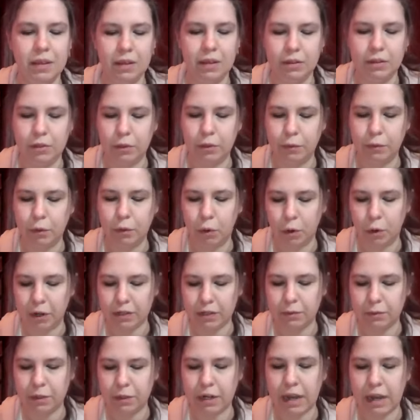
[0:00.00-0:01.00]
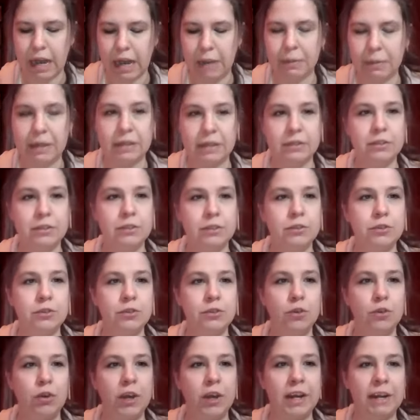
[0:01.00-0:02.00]
So of course, when Kama is
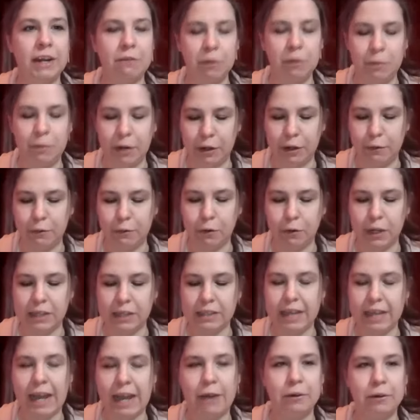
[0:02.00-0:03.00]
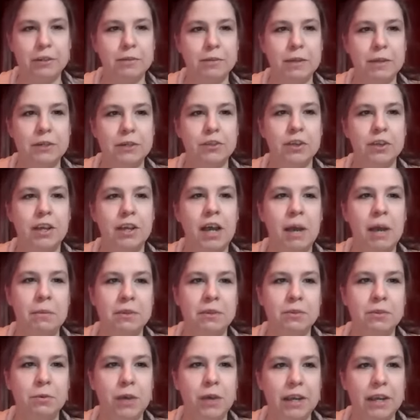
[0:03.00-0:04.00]
destroyed, everybody freaks out, especially
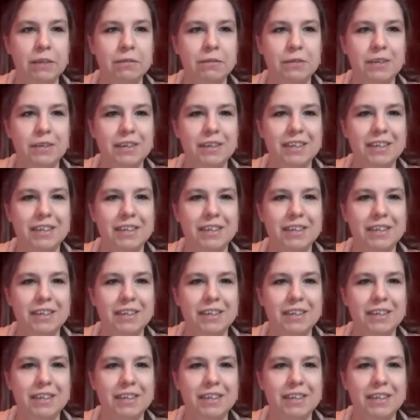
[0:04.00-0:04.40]
Kama's wife.